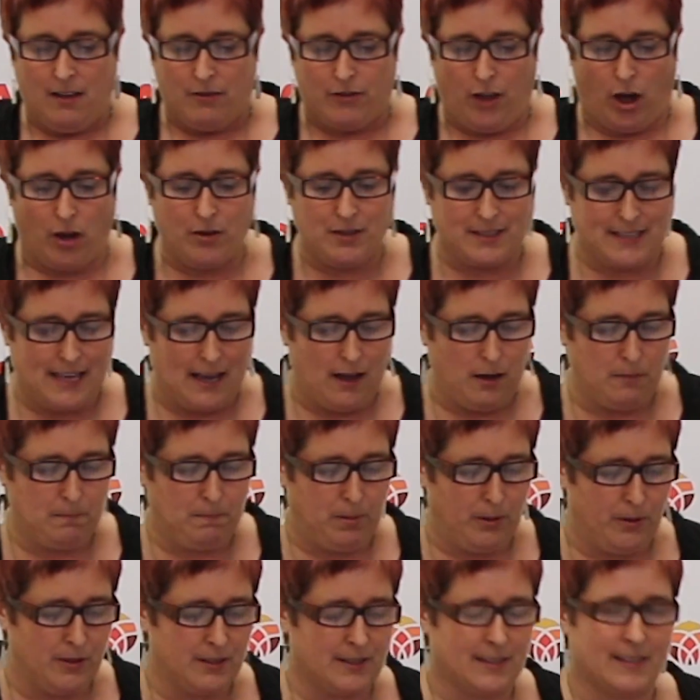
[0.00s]
Those
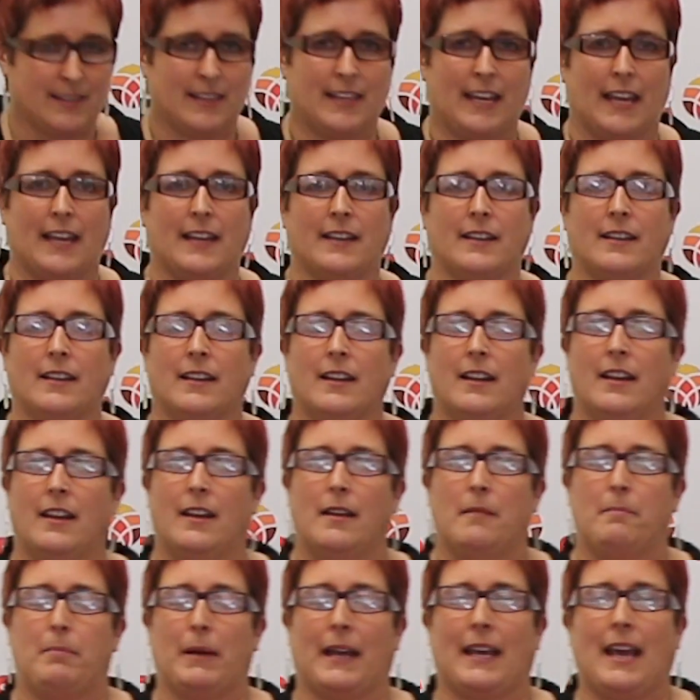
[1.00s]
outputs then
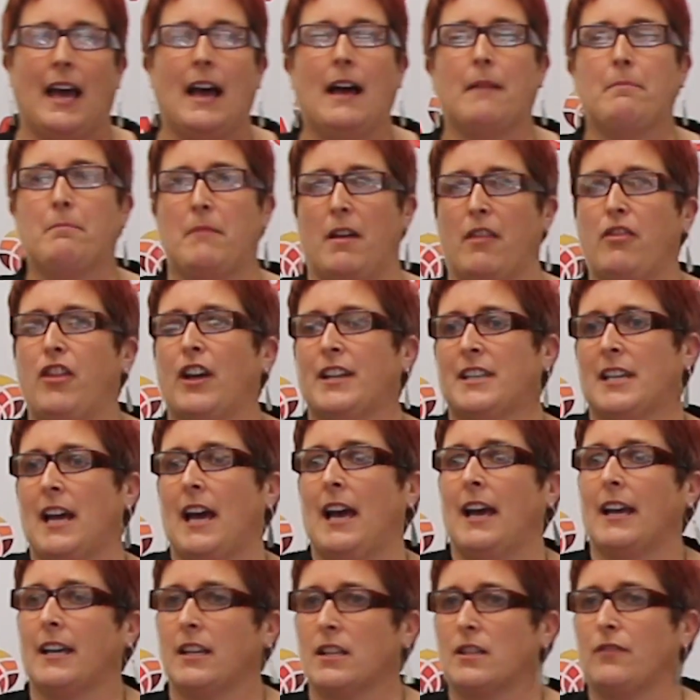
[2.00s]
become the
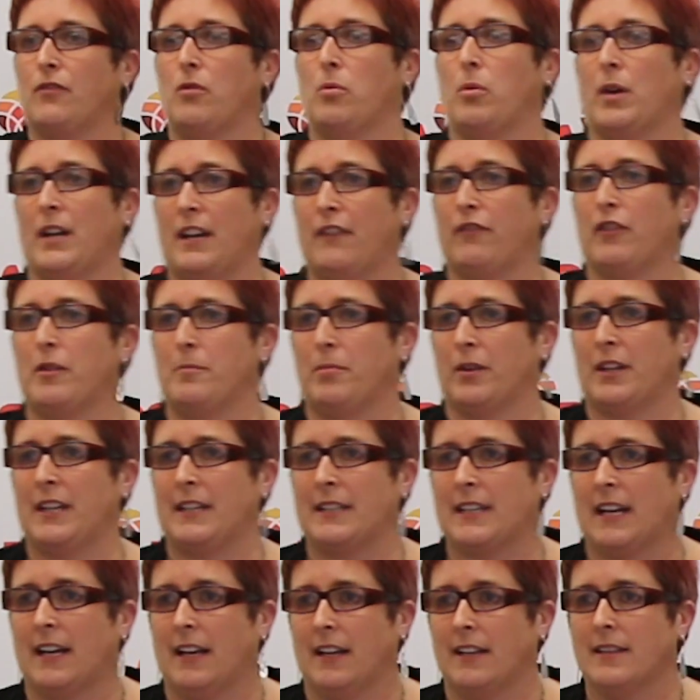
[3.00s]
targets for what everybody
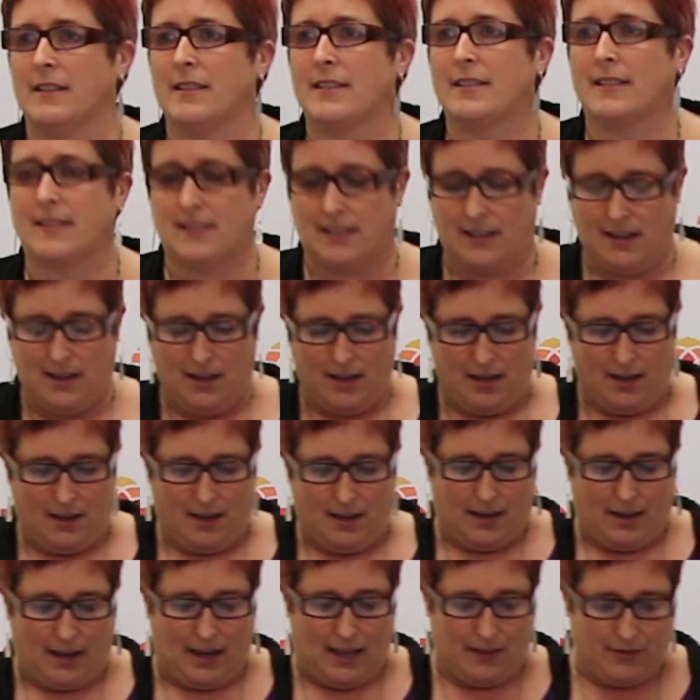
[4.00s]
does,
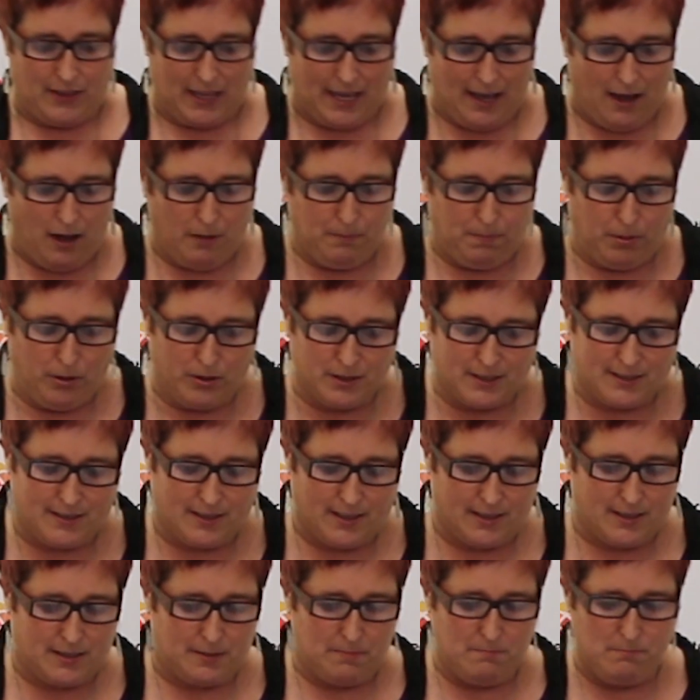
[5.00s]
and the outputs
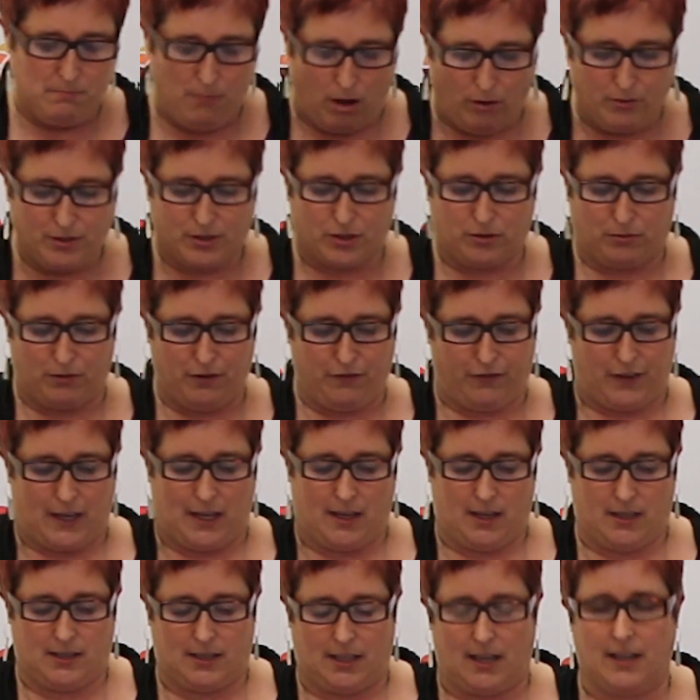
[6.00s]
that's most
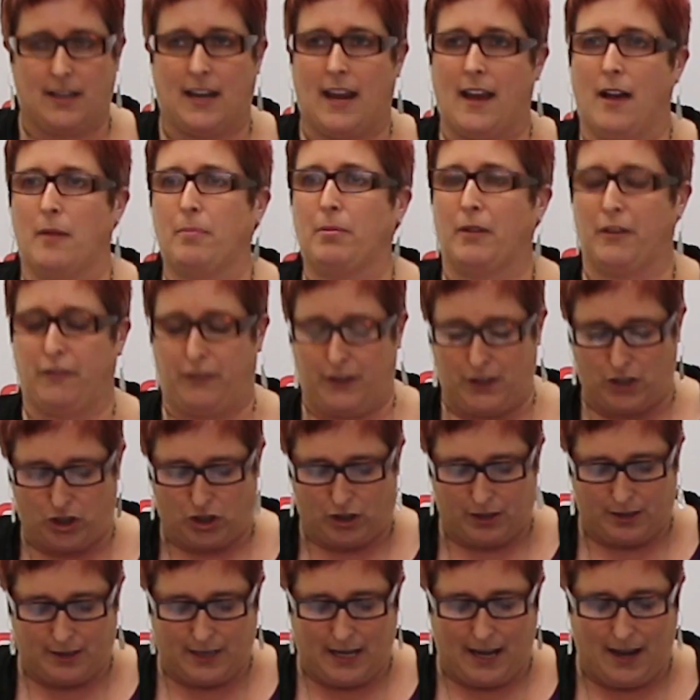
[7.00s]
revered in our
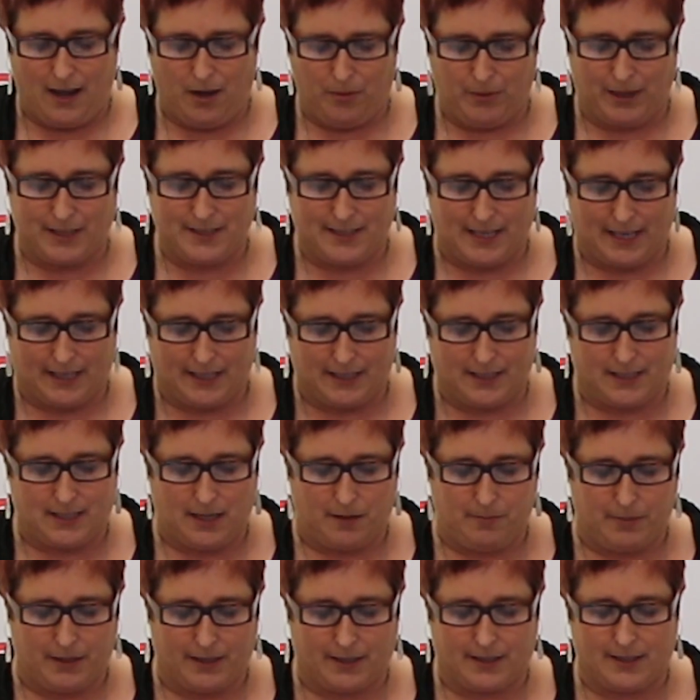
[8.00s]
profession now as
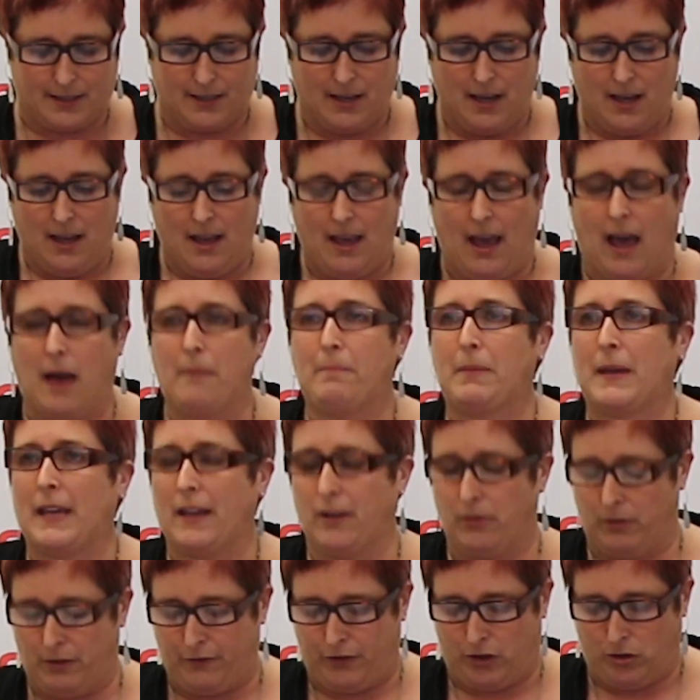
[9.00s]
academics are
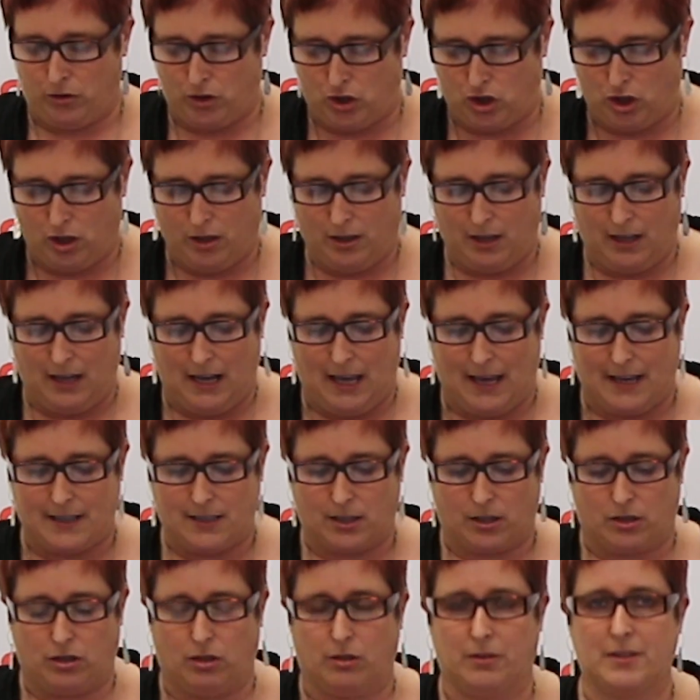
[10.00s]
peer-reviewed journal
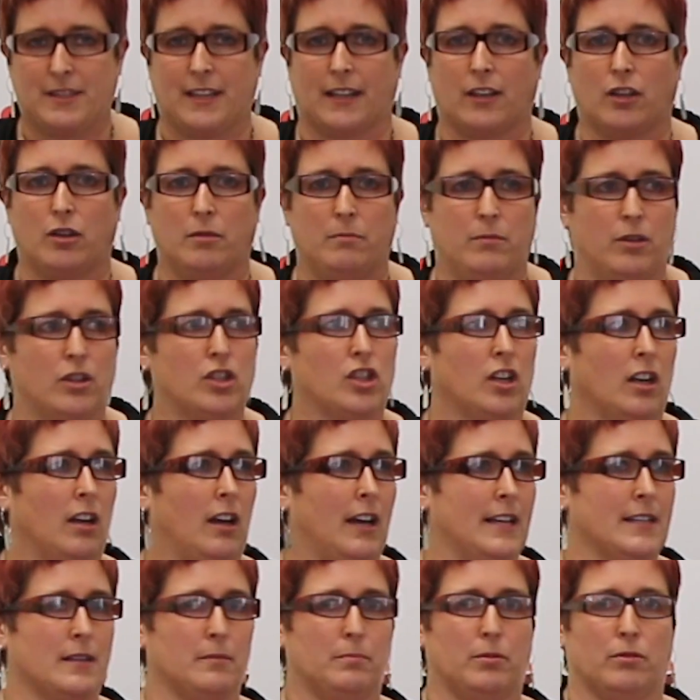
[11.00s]
articles and
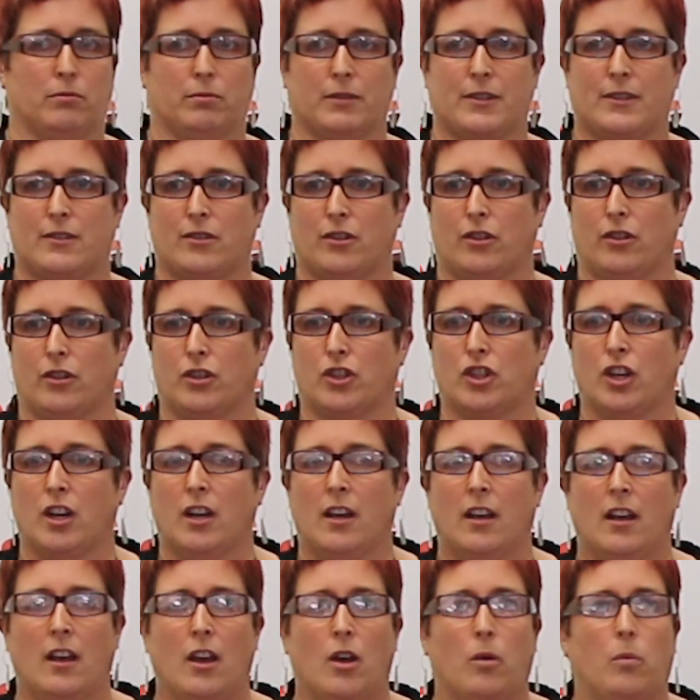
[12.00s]
commercialisable research.
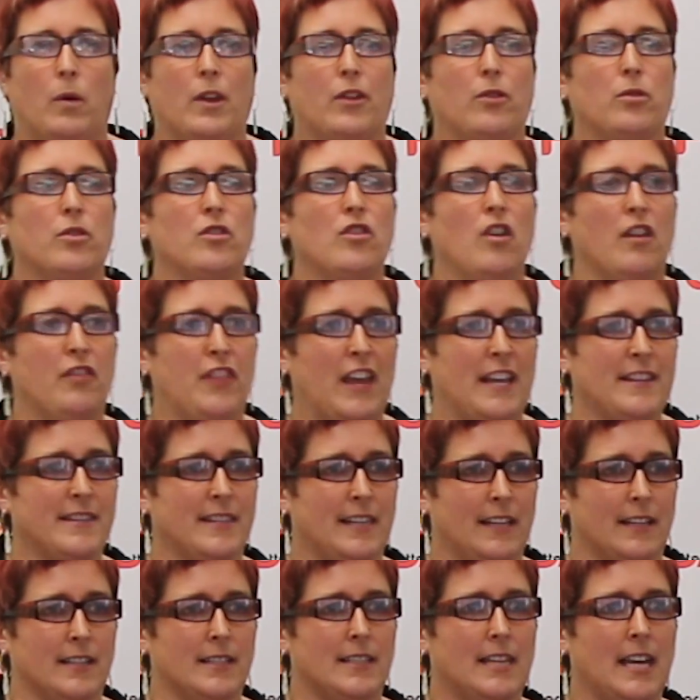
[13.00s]
Whether or not that's
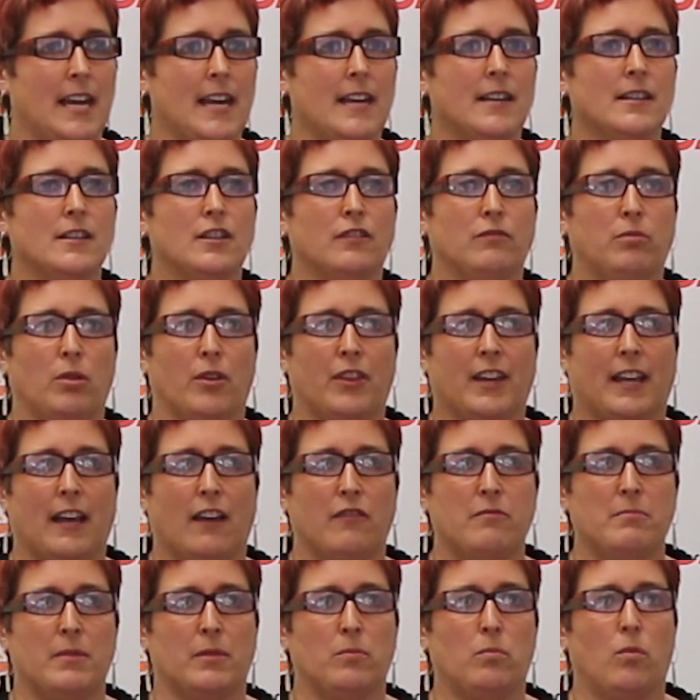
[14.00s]
the intent of what the
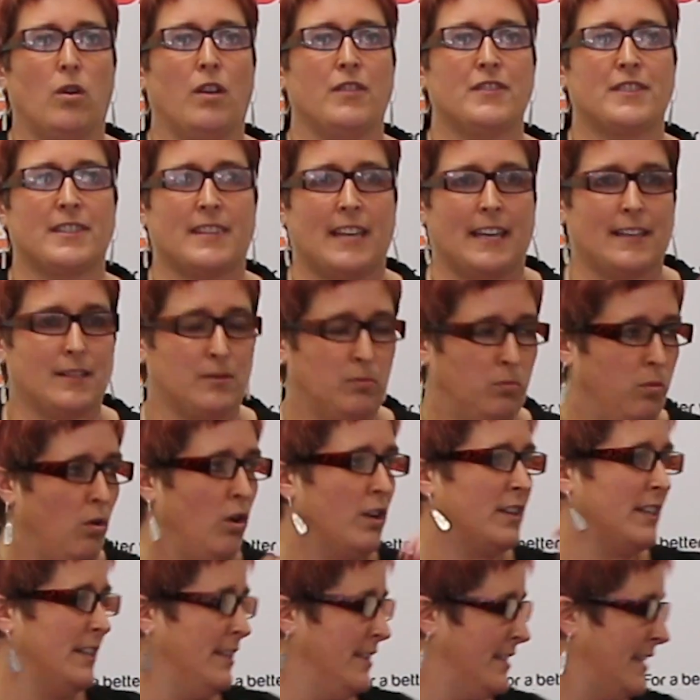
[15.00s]
government wants, that's
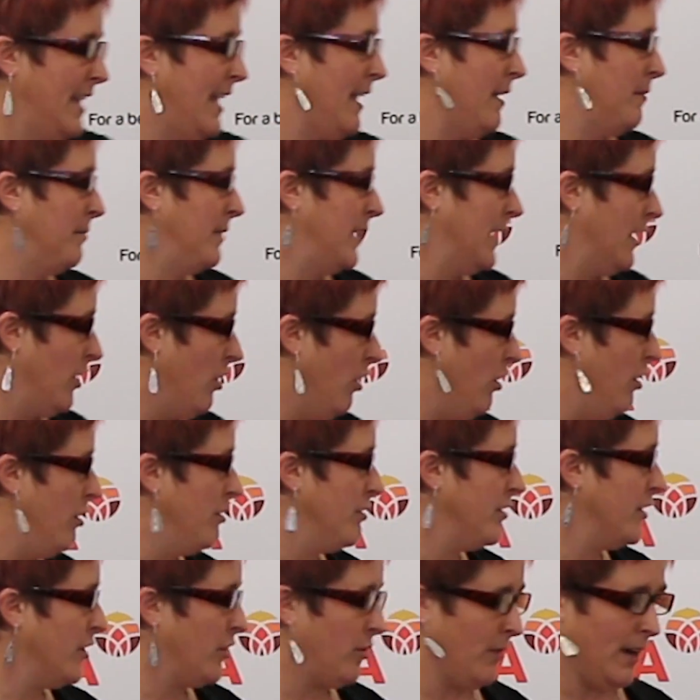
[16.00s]
what is happening
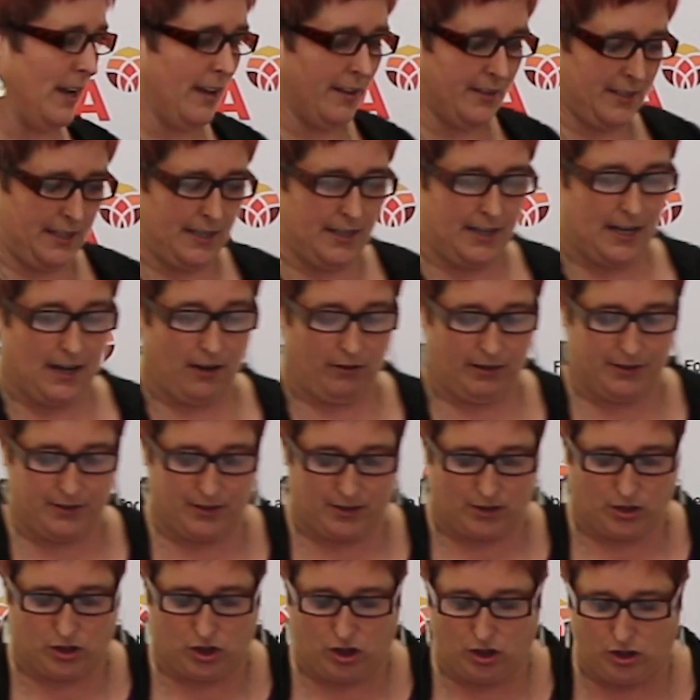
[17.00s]
on the ground in our
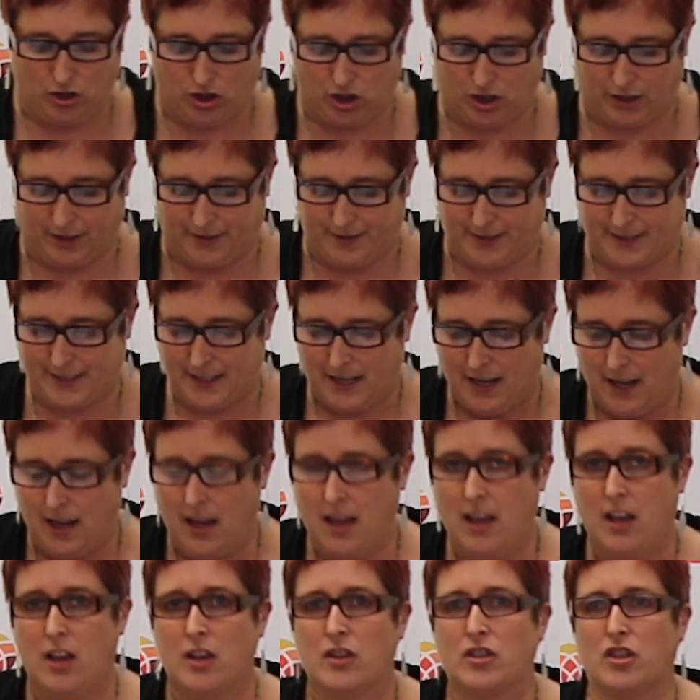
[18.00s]
institutions.
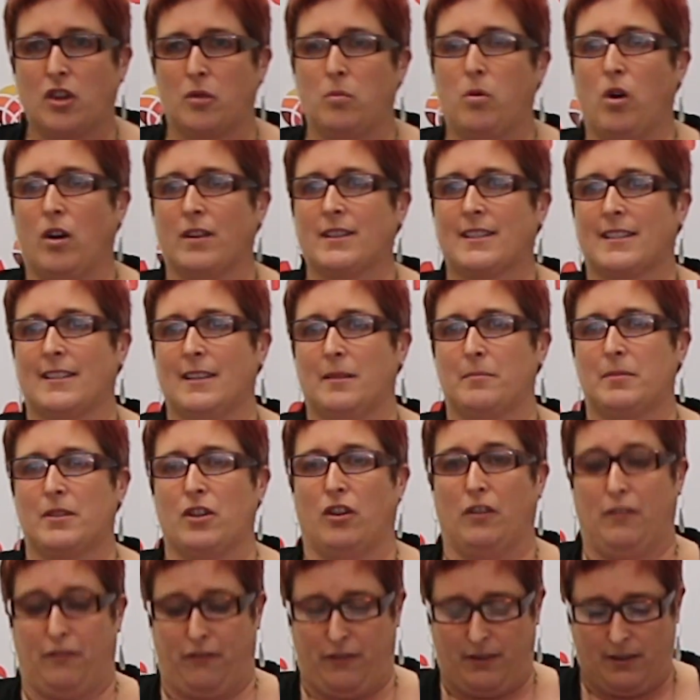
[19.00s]
So what slips
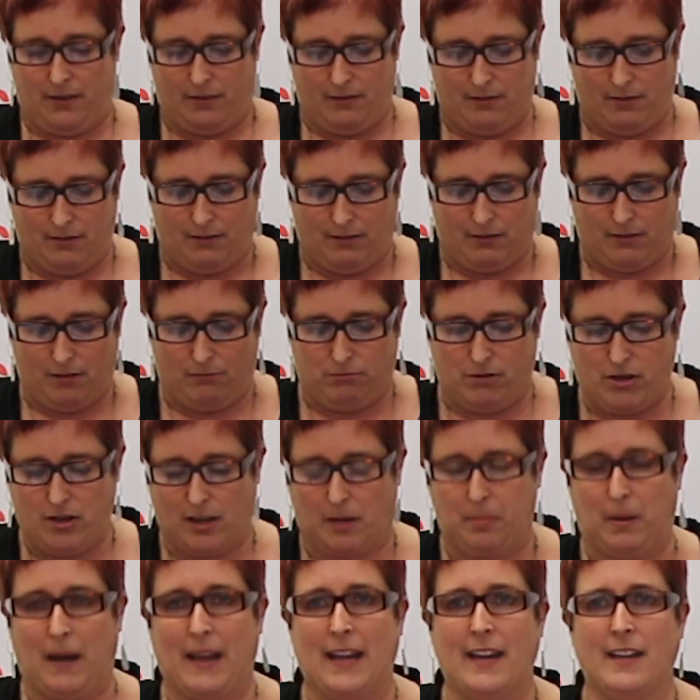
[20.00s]
off the
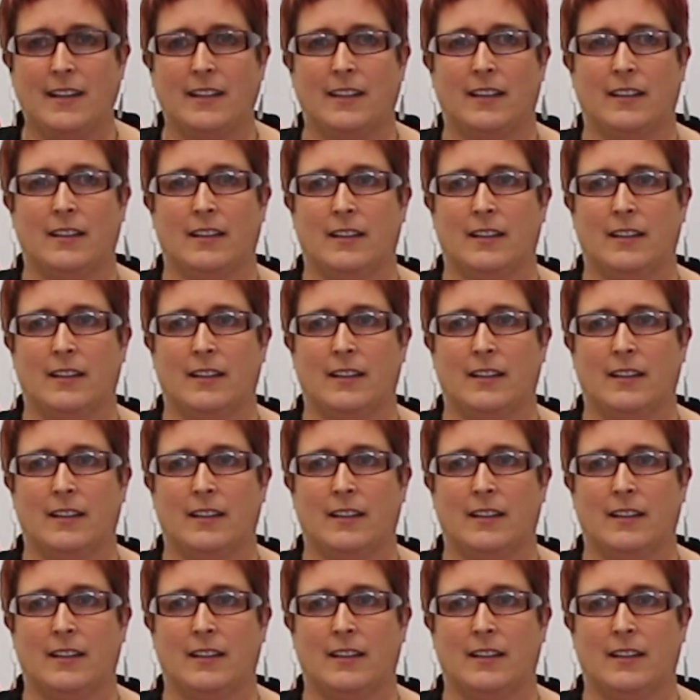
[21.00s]
work plan?